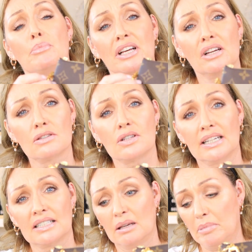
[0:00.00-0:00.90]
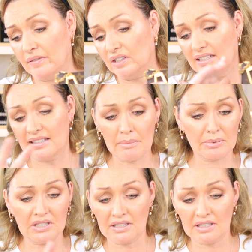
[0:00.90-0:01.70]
but I also like to keep everything separate